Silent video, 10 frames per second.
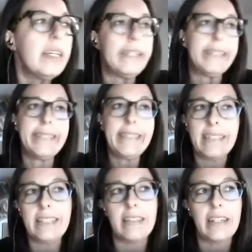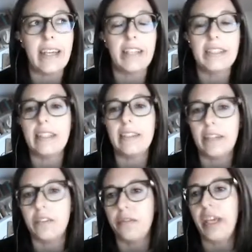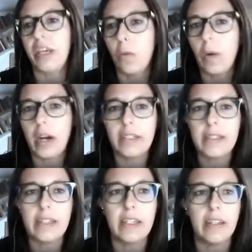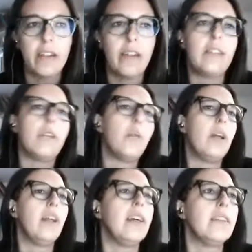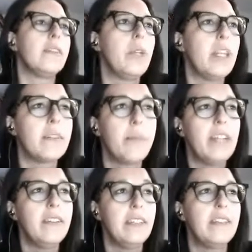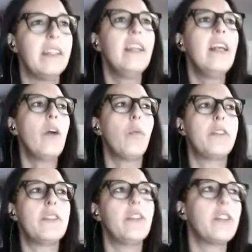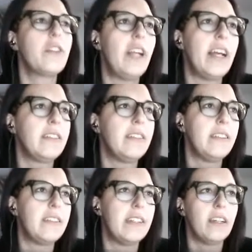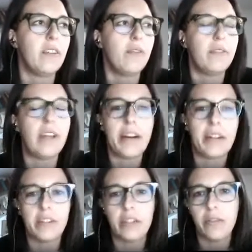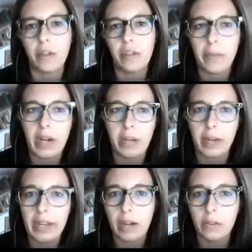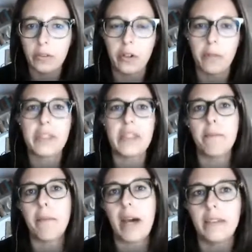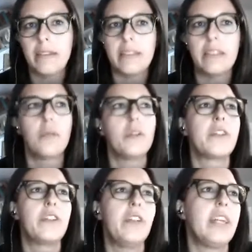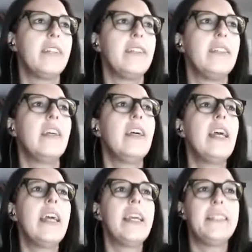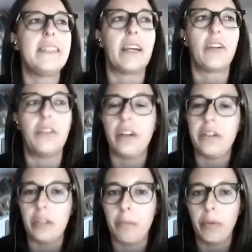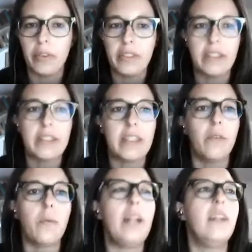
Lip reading: This indicates that vein quartz, as we expected, was not collected directly from the primary outcrops, but was collected in secondary deposits. Well,